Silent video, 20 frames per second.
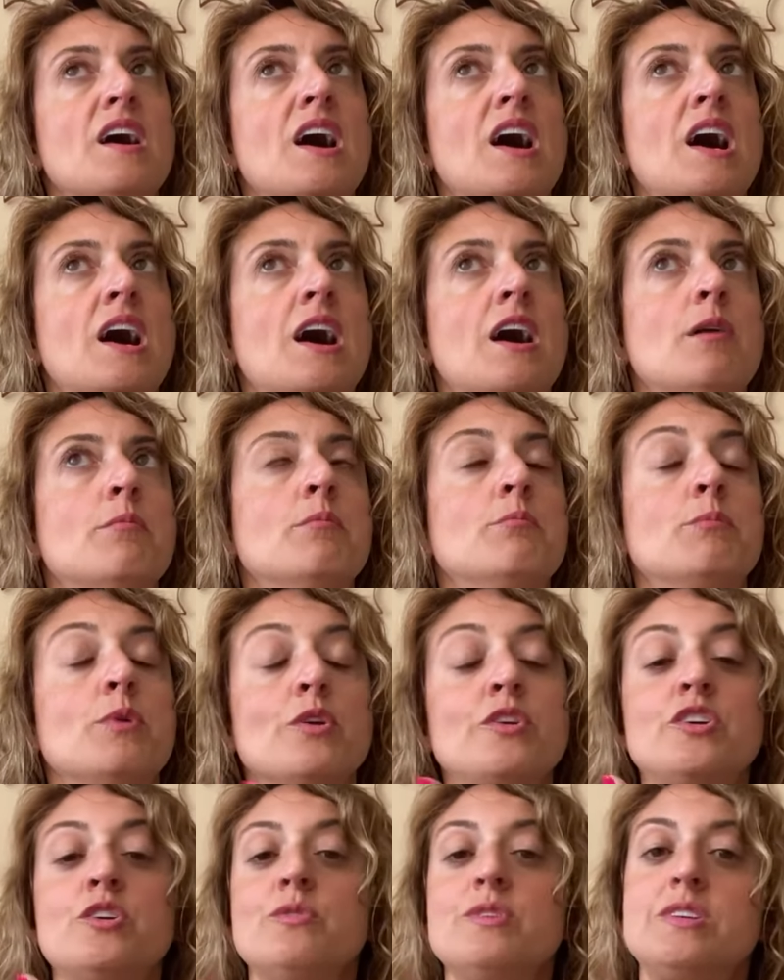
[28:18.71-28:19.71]
Um,
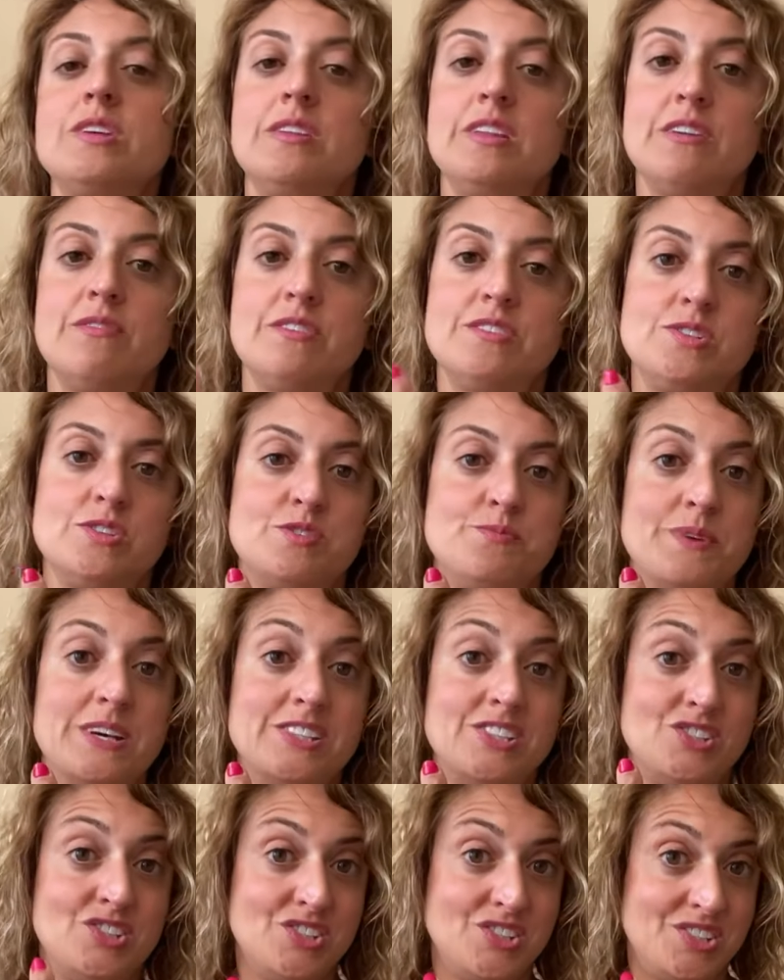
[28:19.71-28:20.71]
Mercury delivers those
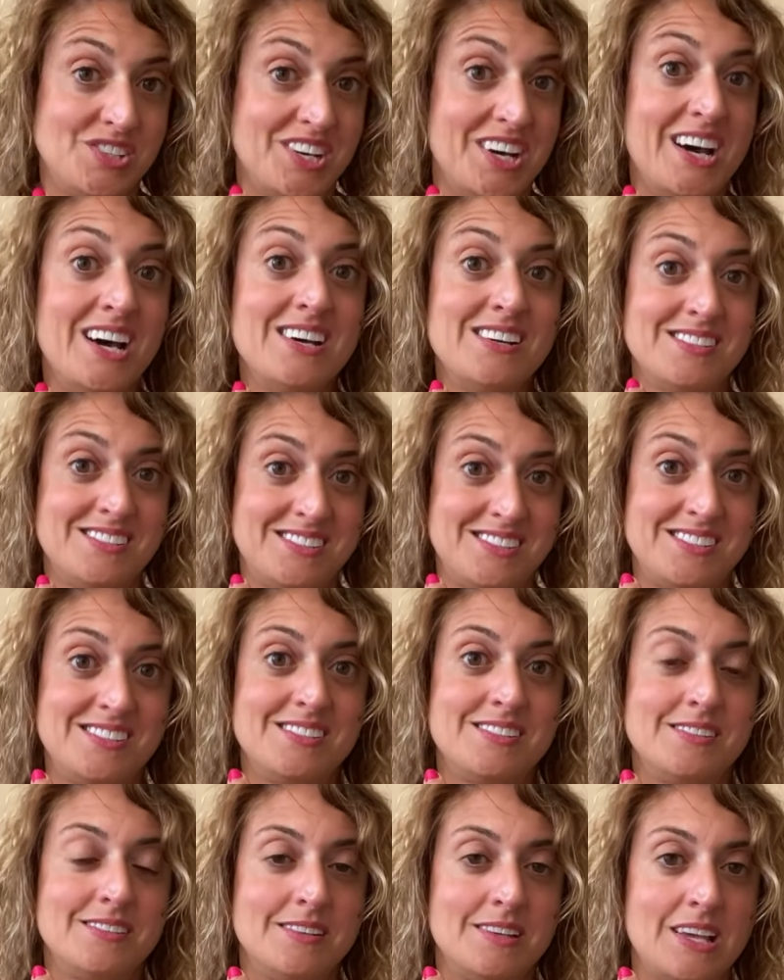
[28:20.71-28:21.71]
messages to us
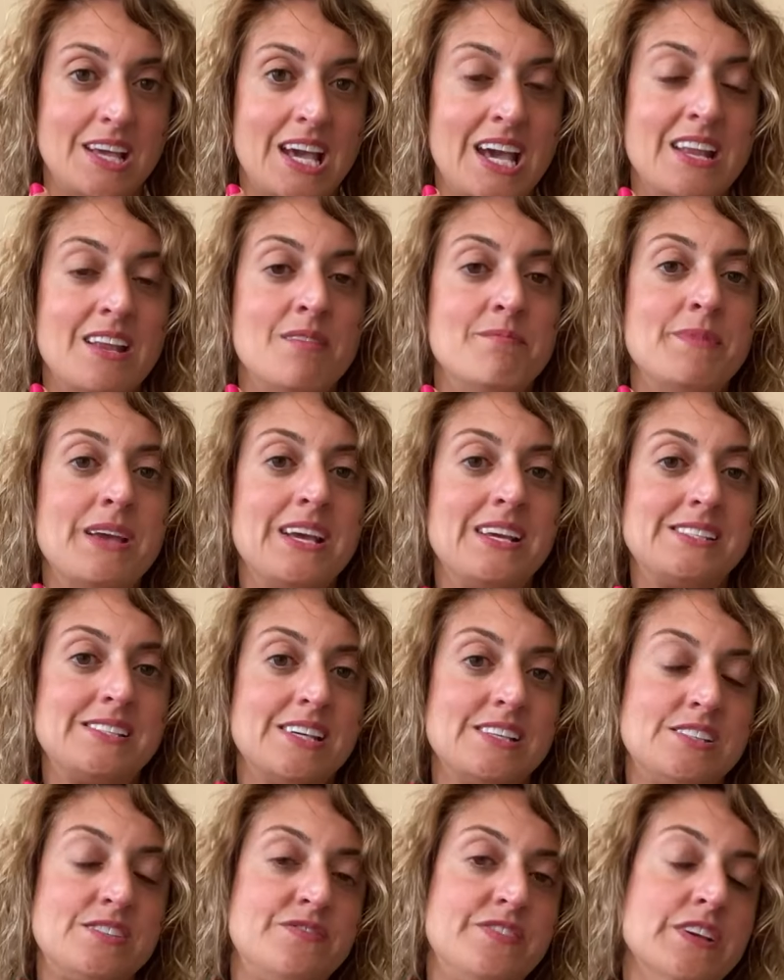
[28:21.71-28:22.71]
and it makes
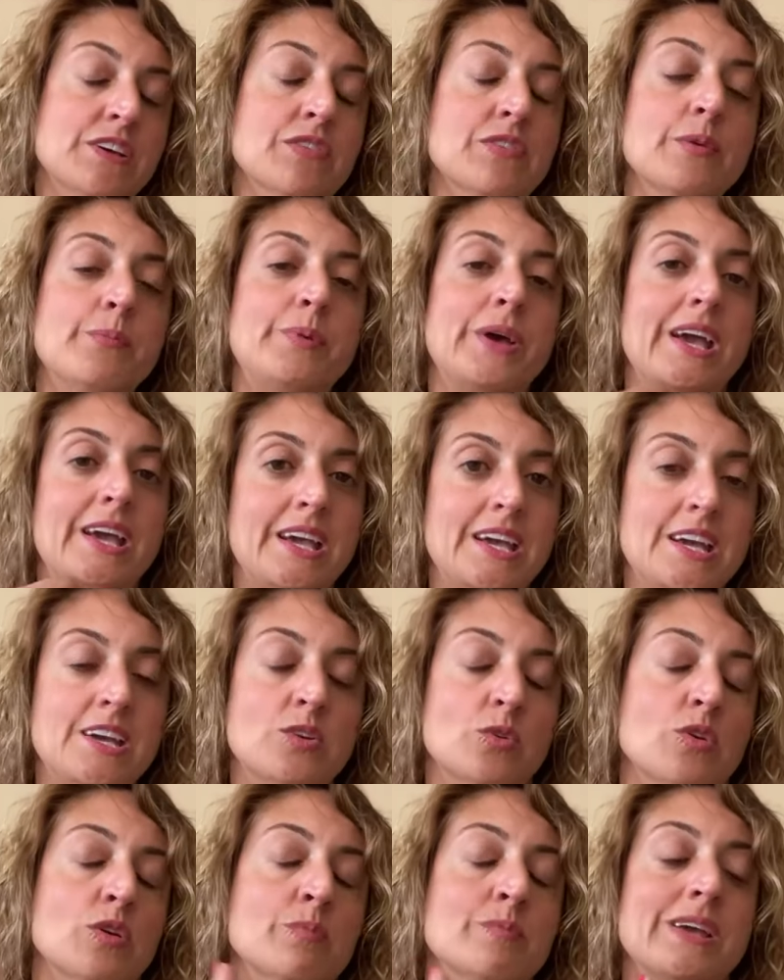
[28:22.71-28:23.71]
us feel the pain
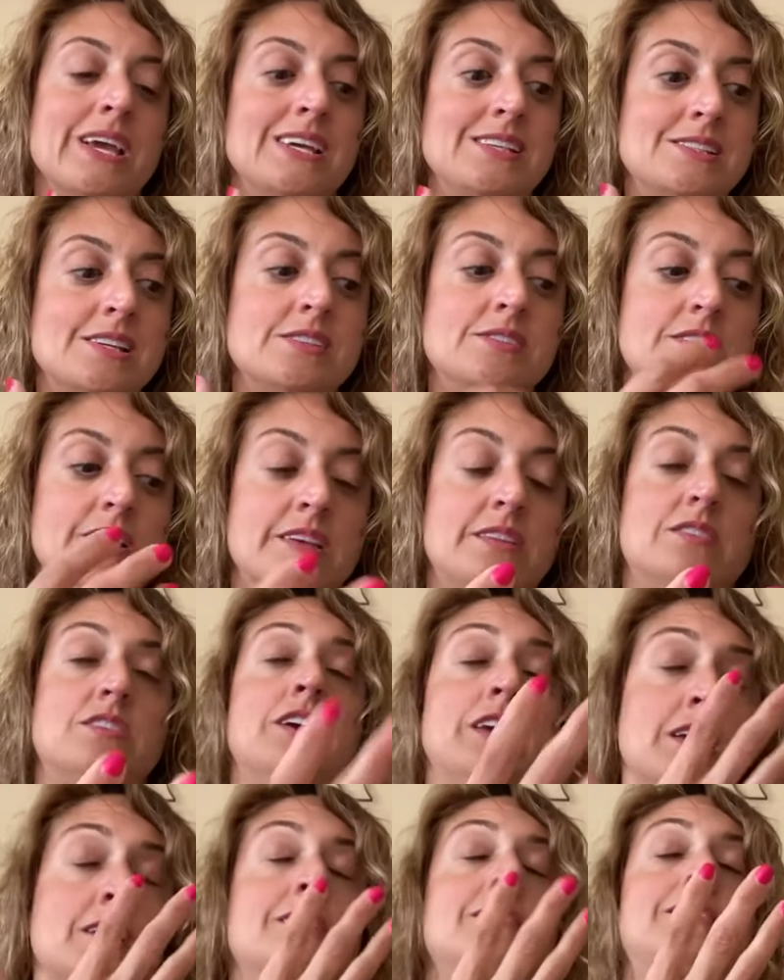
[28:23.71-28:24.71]
or it makes us like
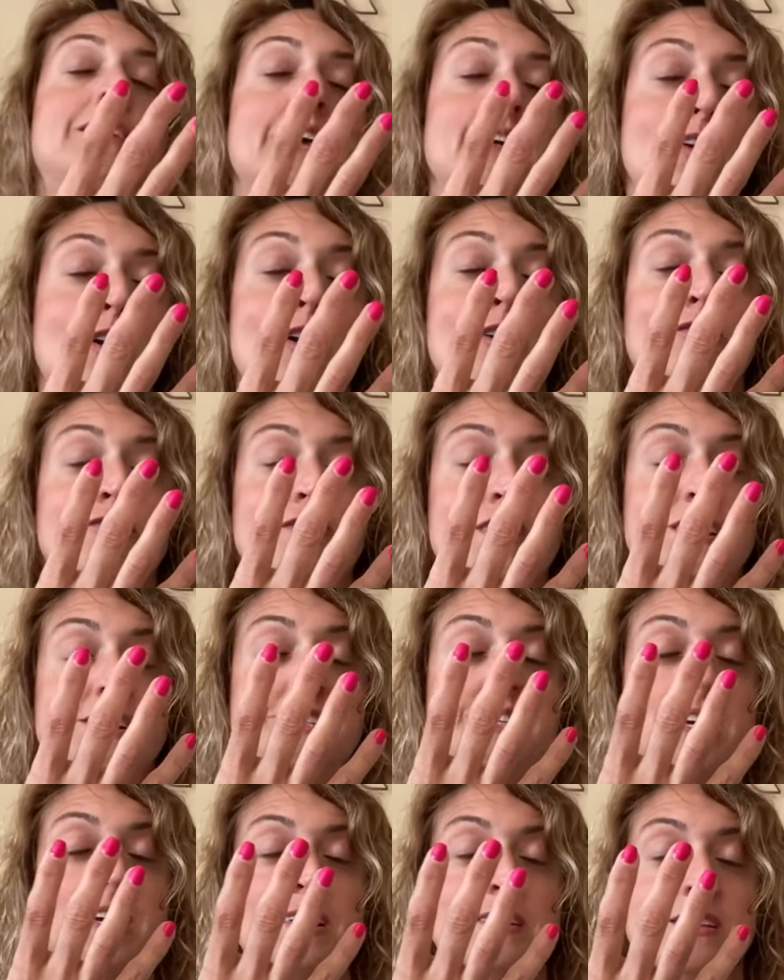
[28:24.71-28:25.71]
hit, get our
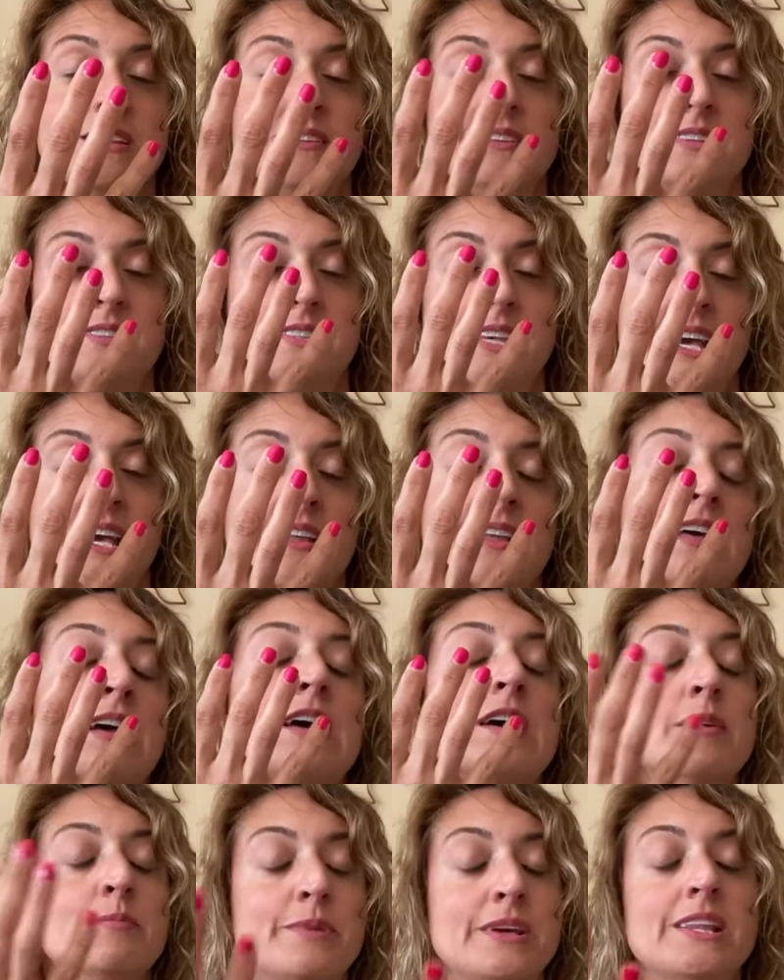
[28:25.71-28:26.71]
face hit in the sand.
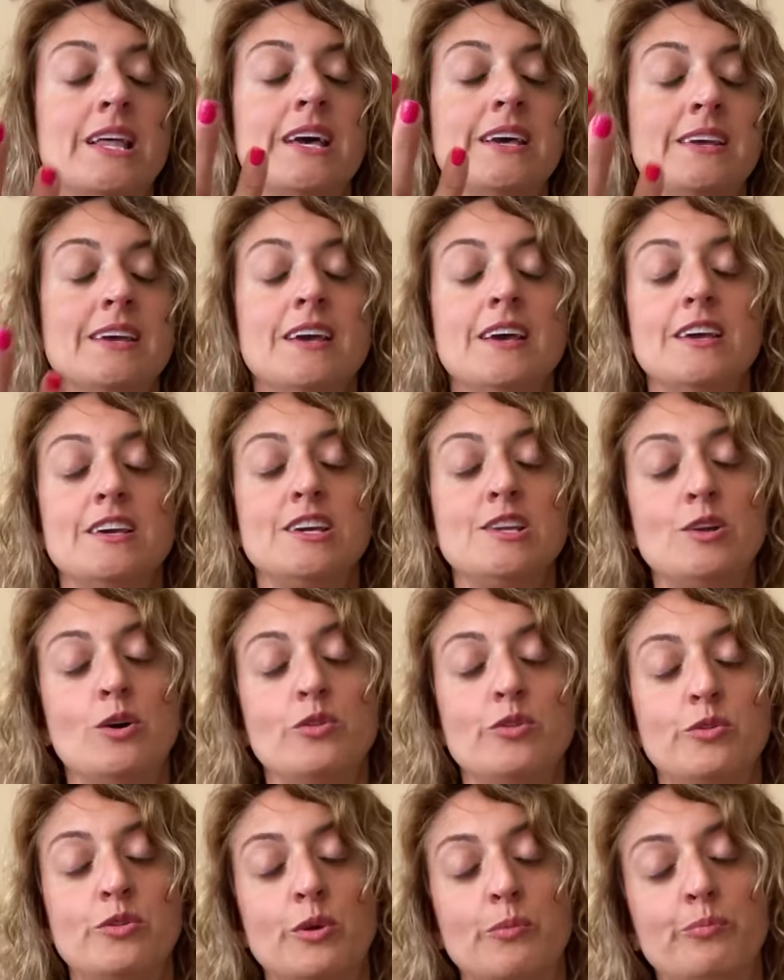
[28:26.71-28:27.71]
Be like, you
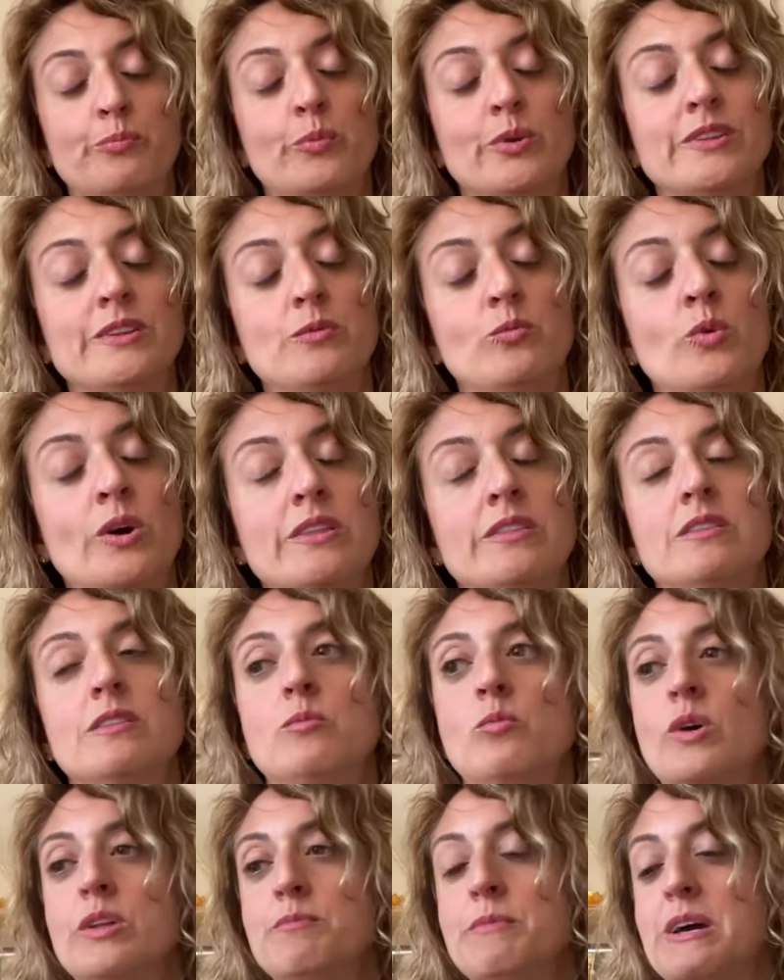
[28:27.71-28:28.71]
know, the when when
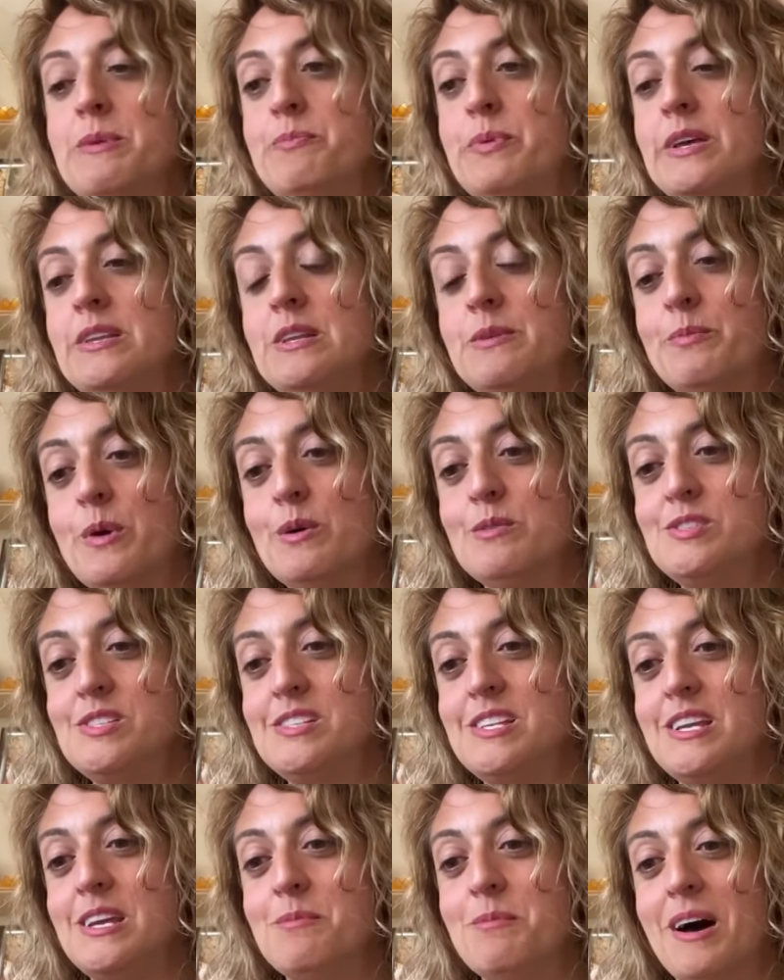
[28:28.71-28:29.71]
when my Pitney Bowes team